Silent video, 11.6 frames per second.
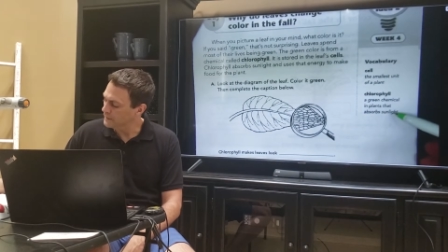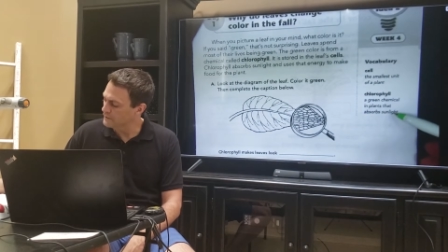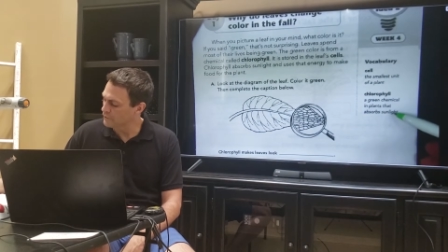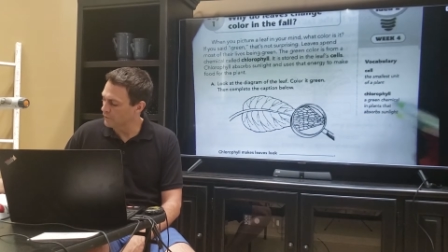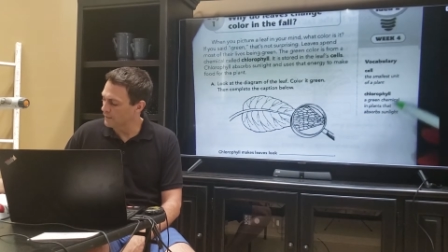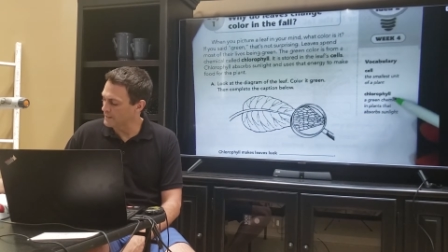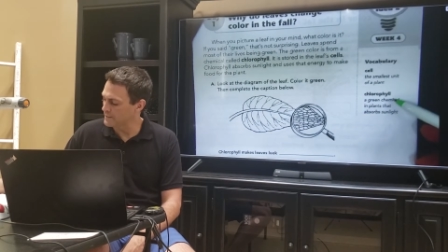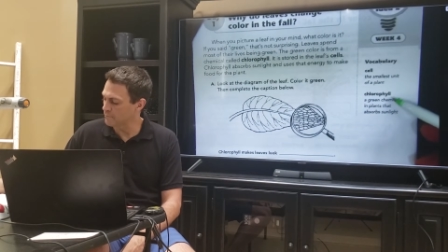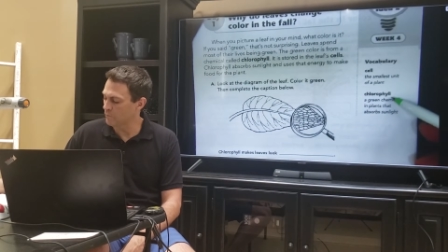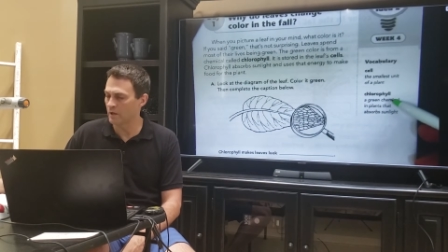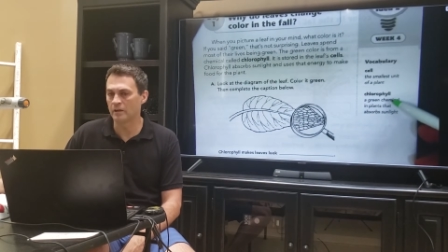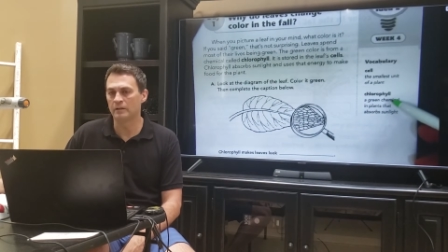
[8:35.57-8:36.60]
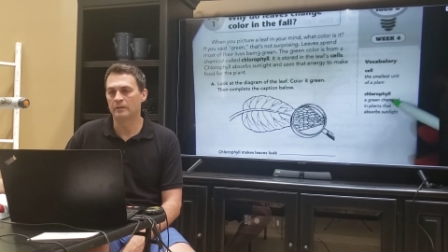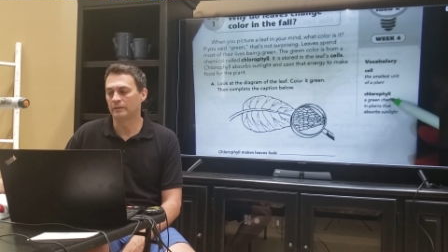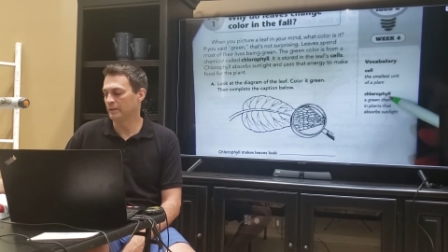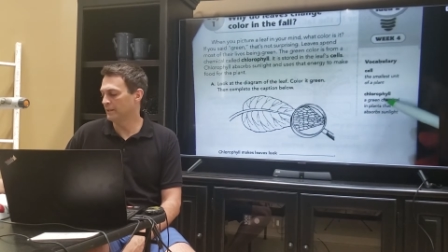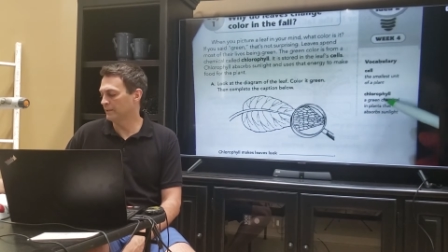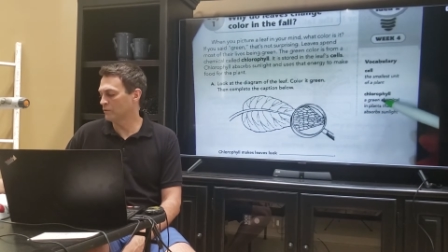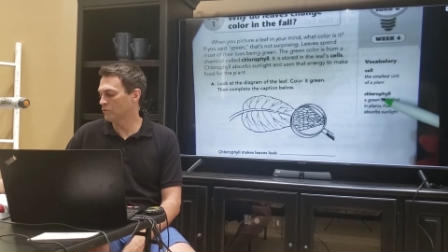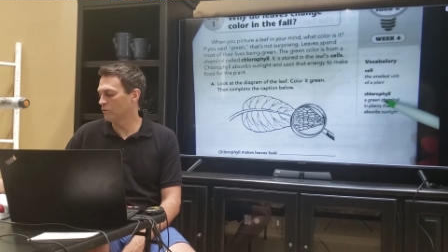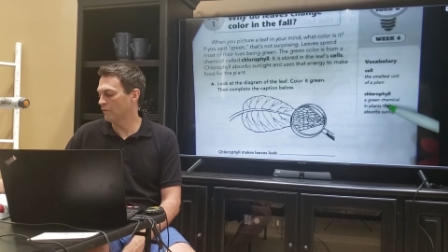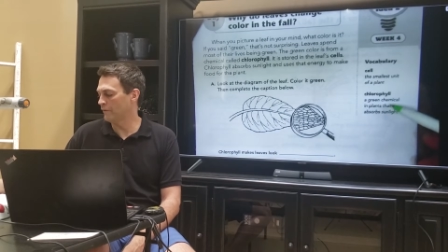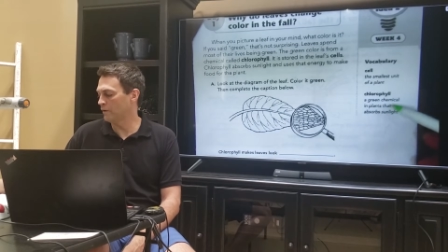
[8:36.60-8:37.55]
So that's where you get the
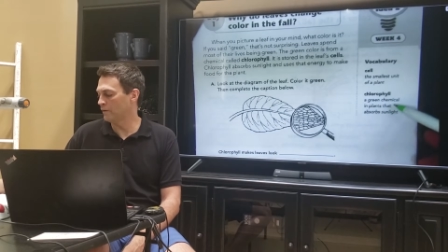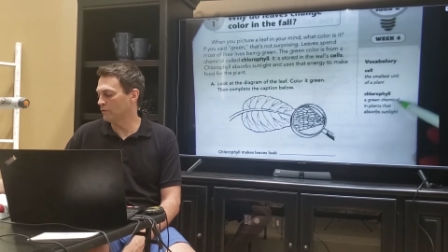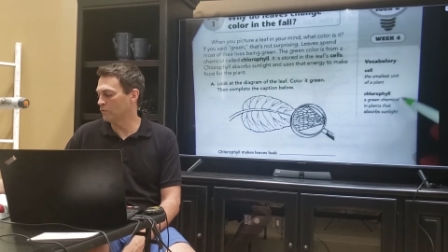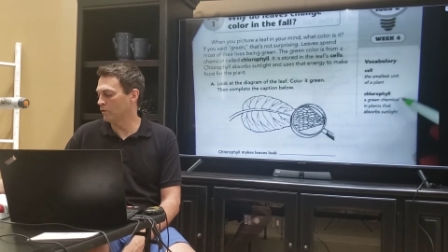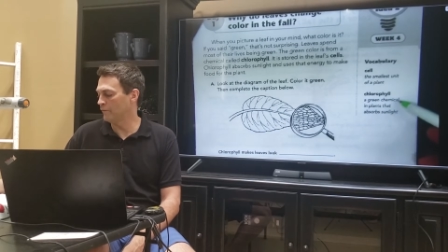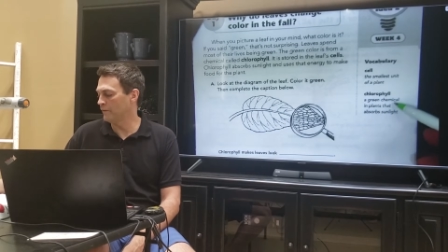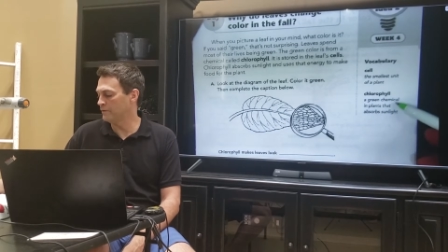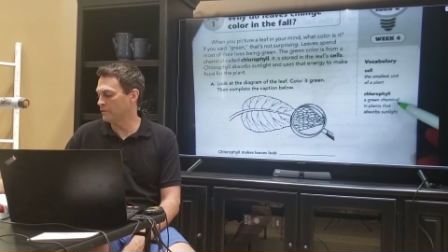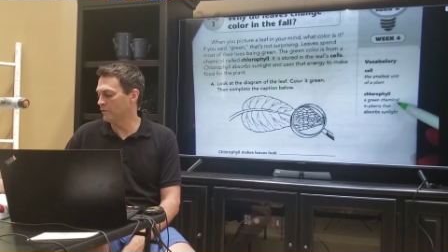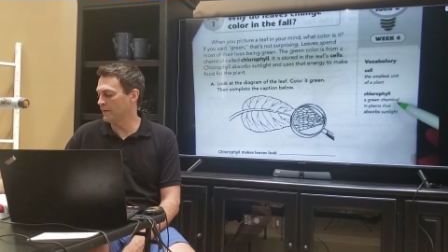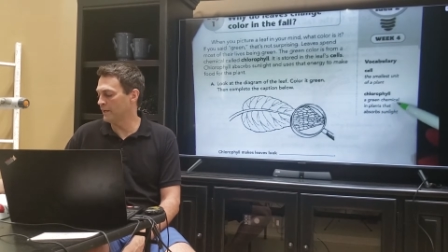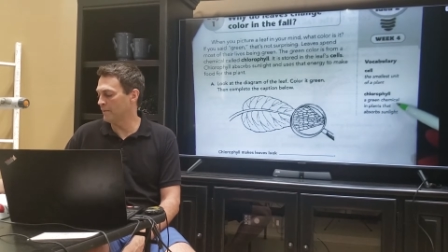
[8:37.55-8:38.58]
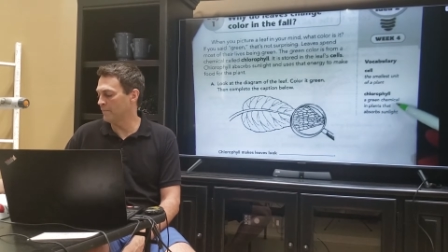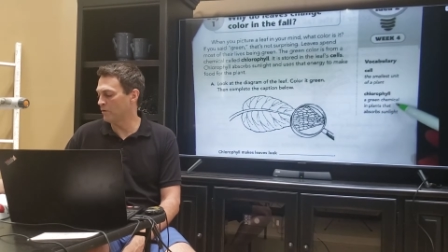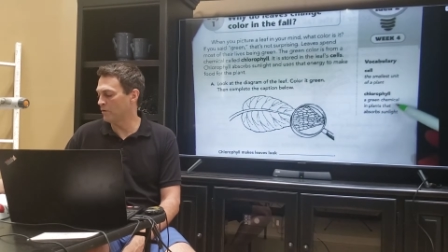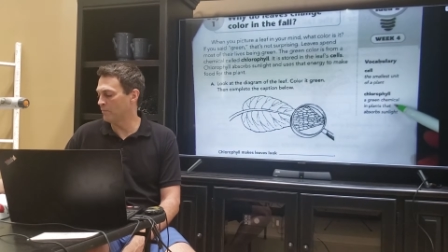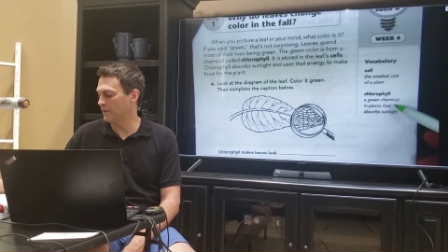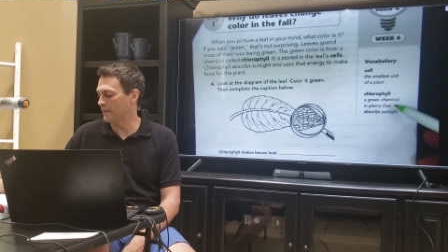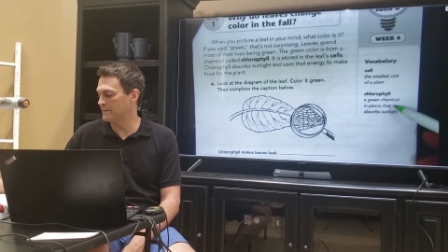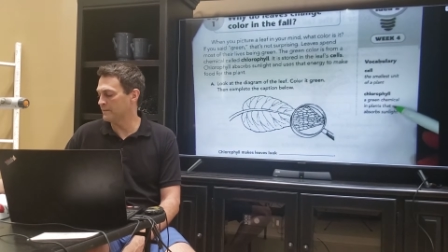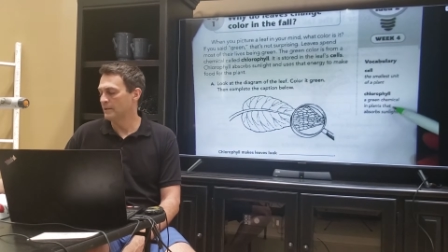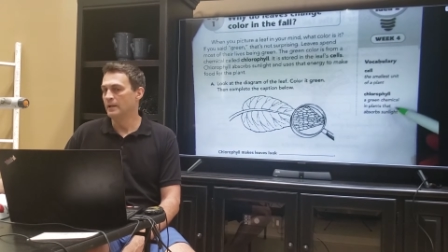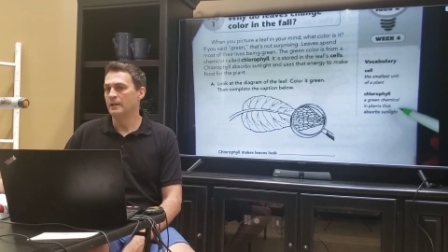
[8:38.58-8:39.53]
chlorophyll. And the chlorophyll is a green chemical in plants
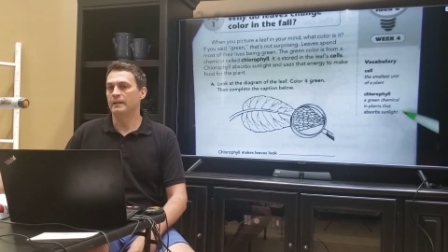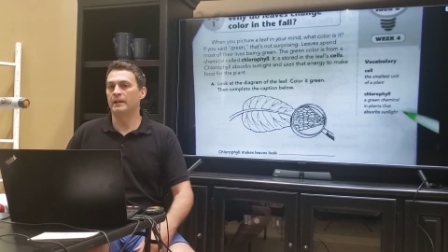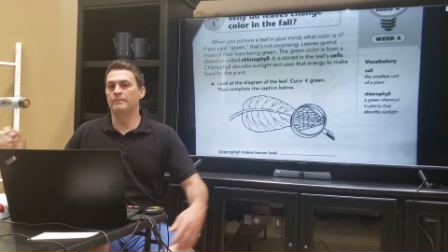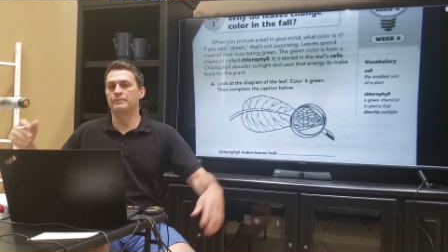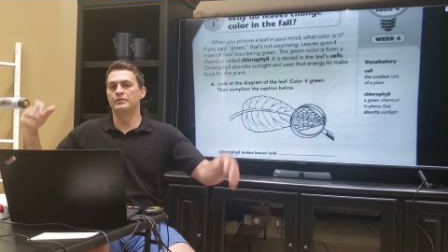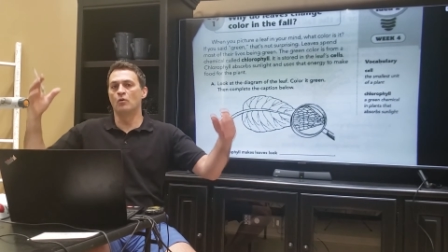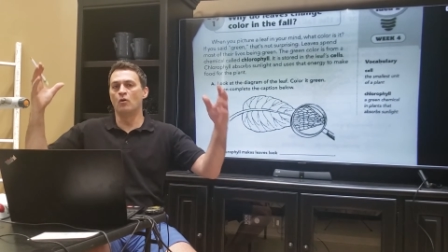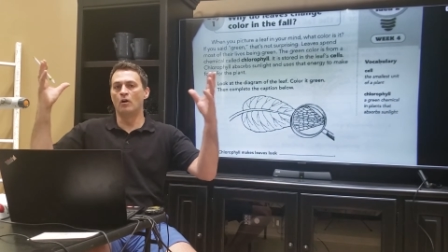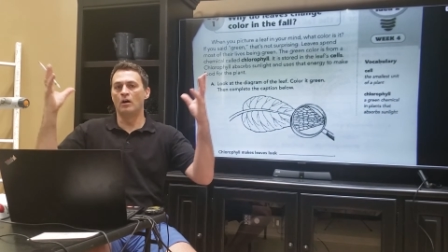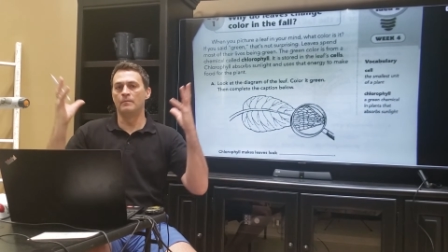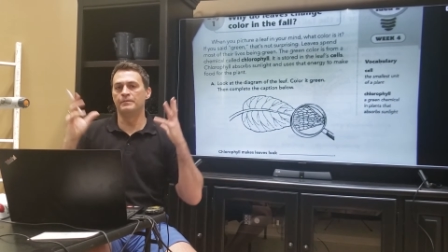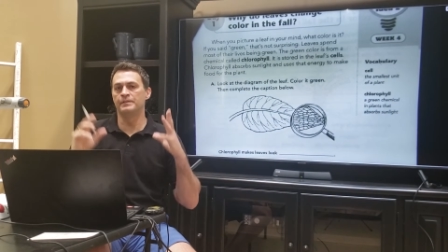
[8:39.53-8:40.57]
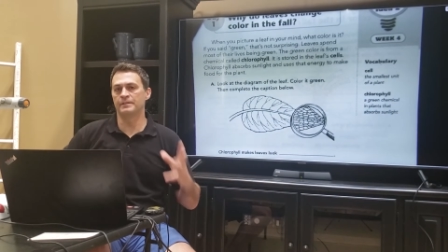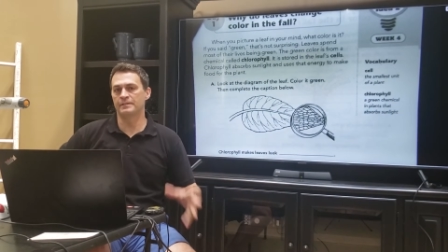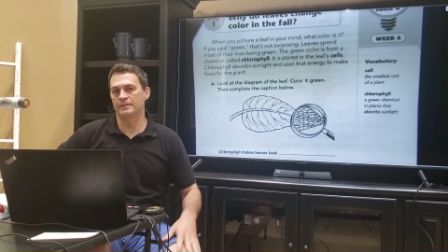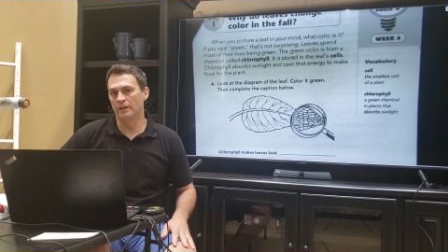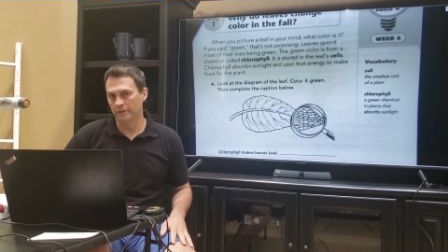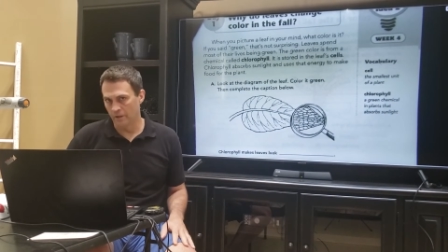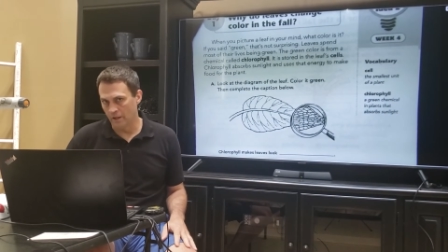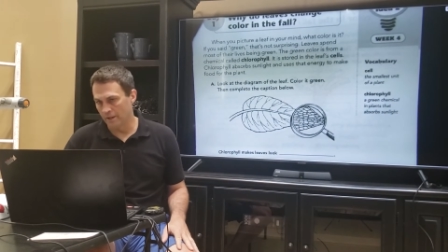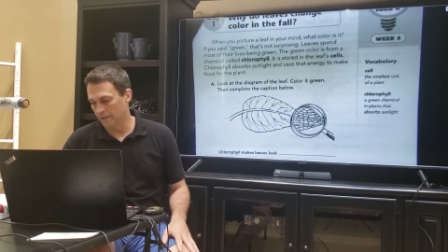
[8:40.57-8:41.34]
that absorbs the sunlight.